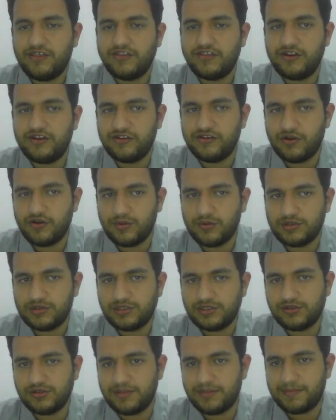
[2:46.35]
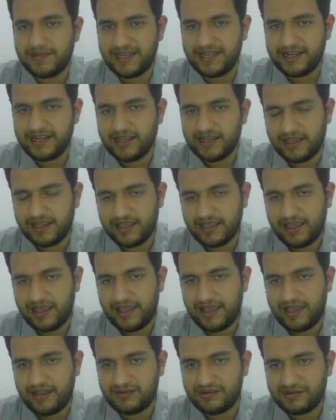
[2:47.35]
Then you go on to the beginning
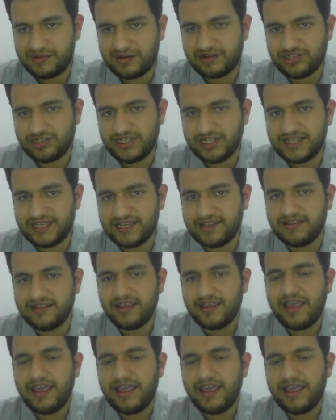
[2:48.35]
and start treating it.